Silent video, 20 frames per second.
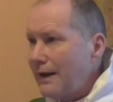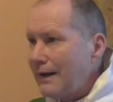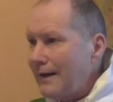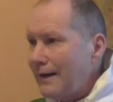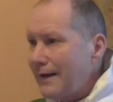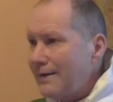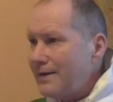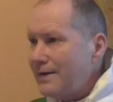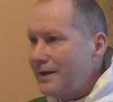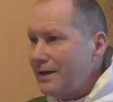
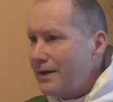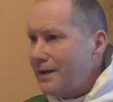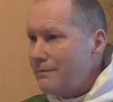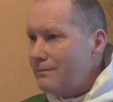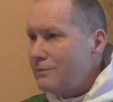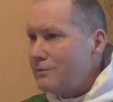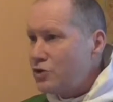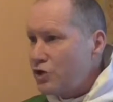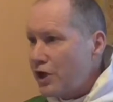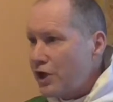letting
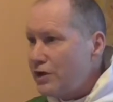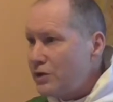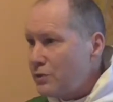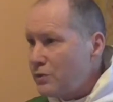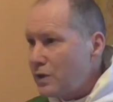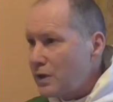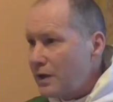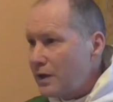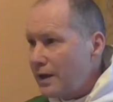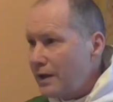Him
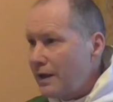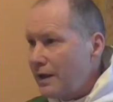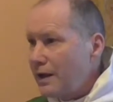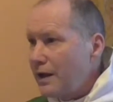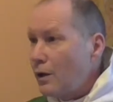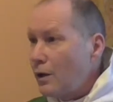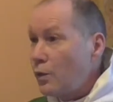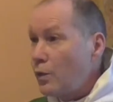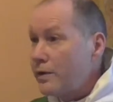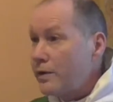genuinely
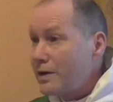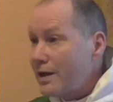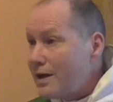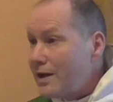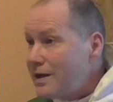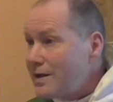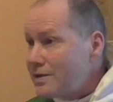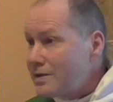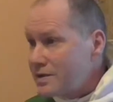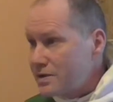with
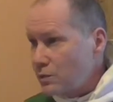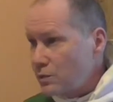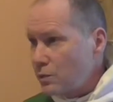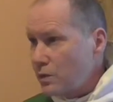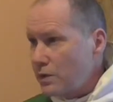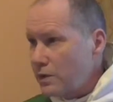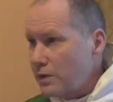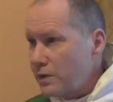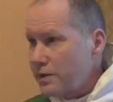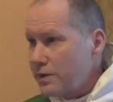his
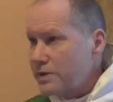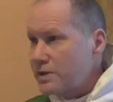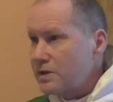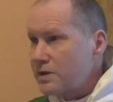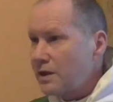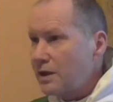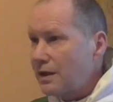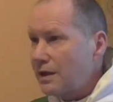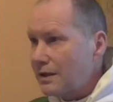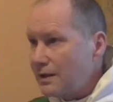
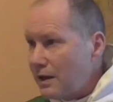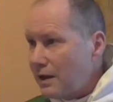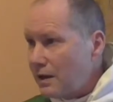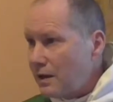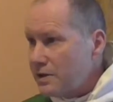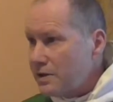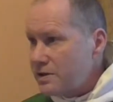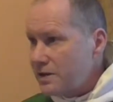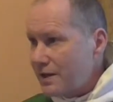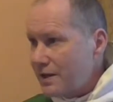words at
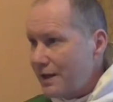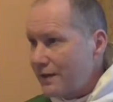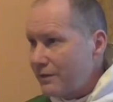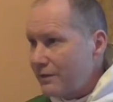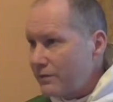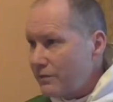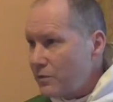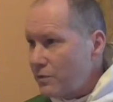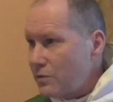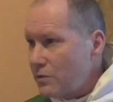last get
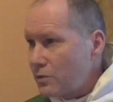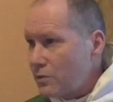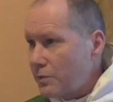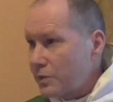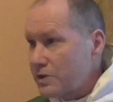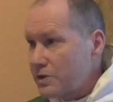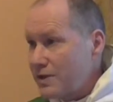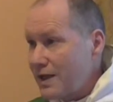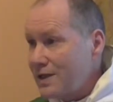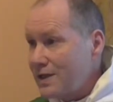through,
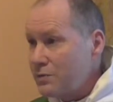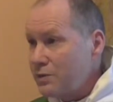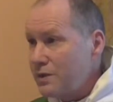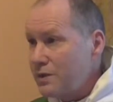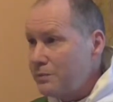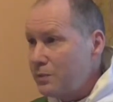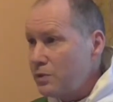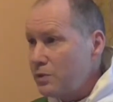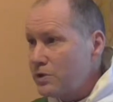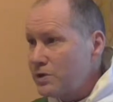because that's what
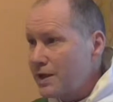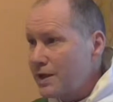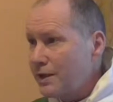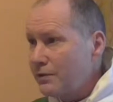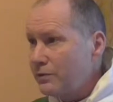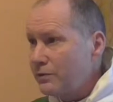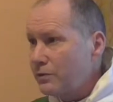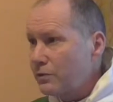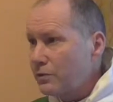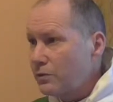it boils
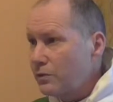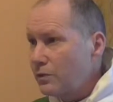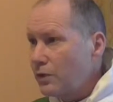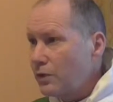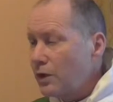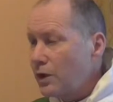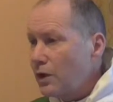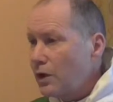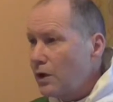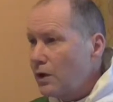down to.
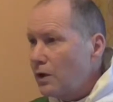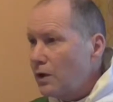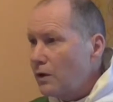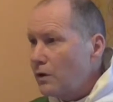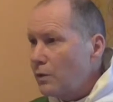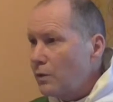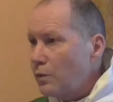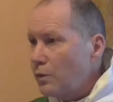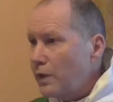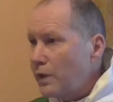
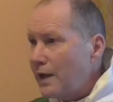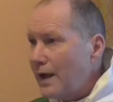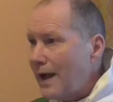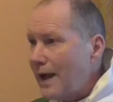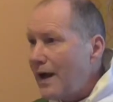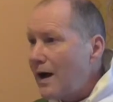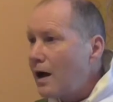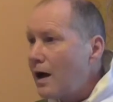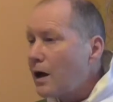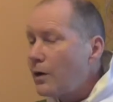We,
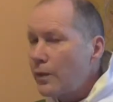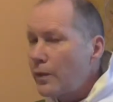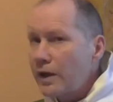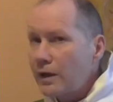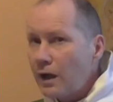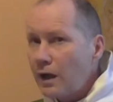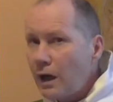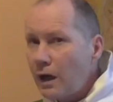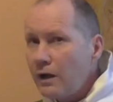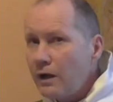ha- we
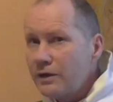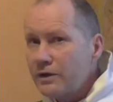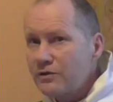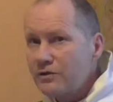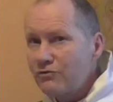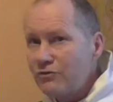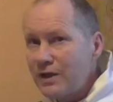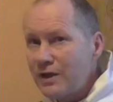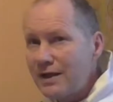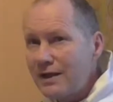can't
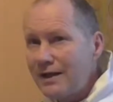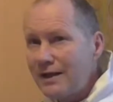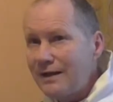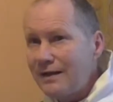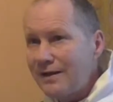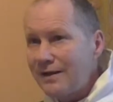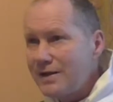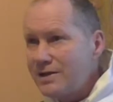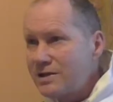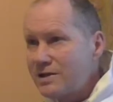really
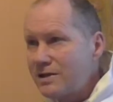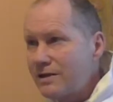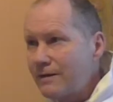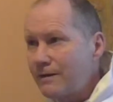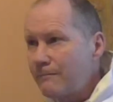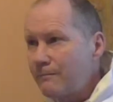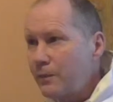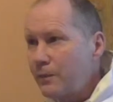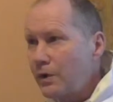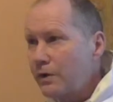
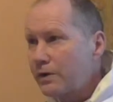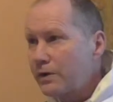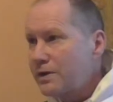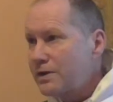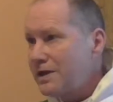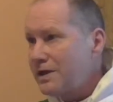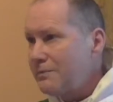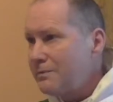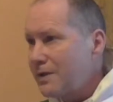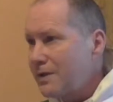listen on a
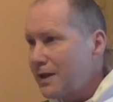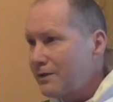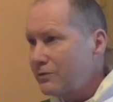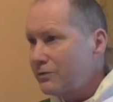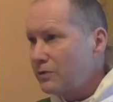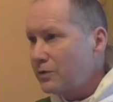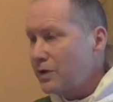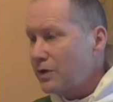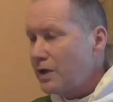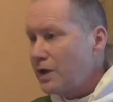deep
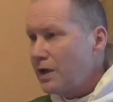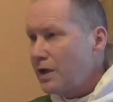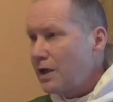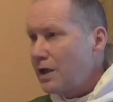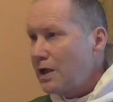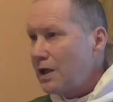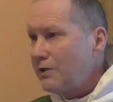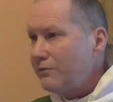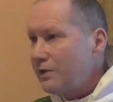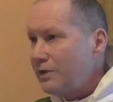level
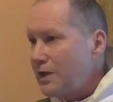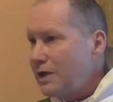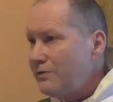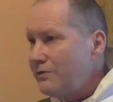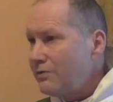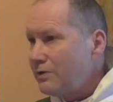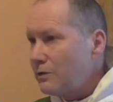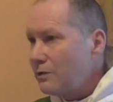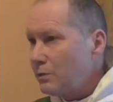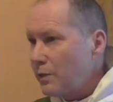if
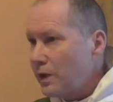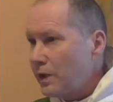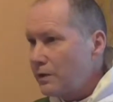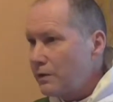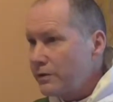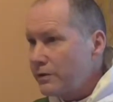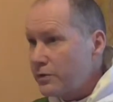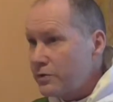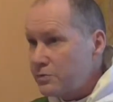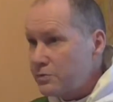even when
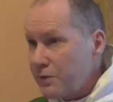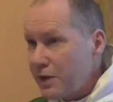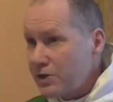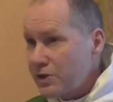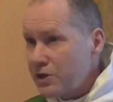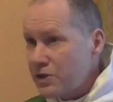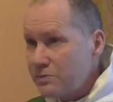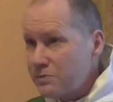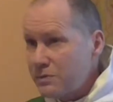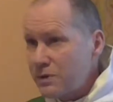on those
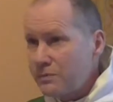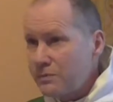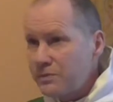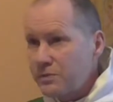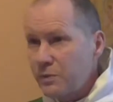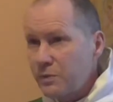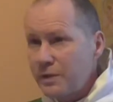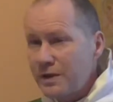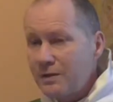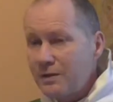precious moments
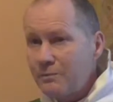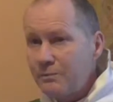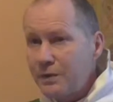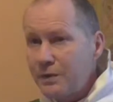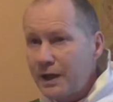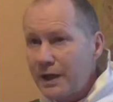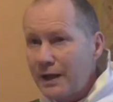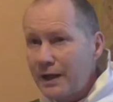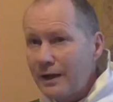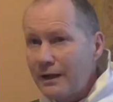when we're in
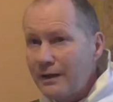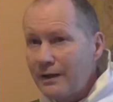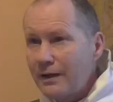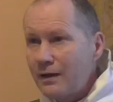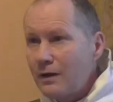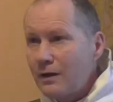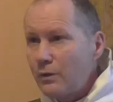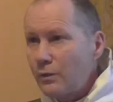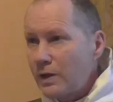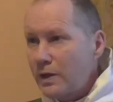prayer,
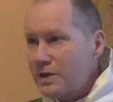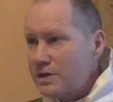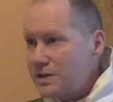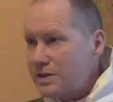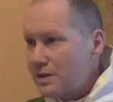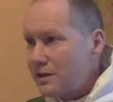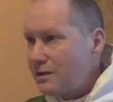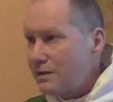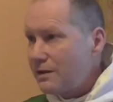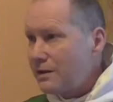we're
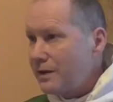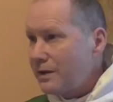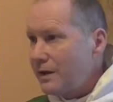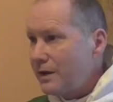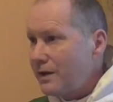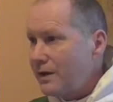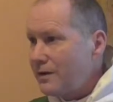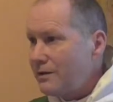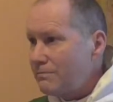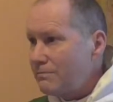still
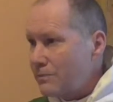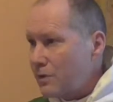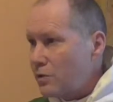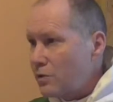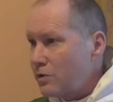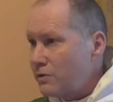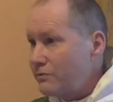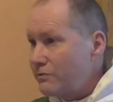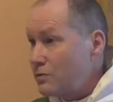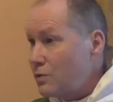in mode of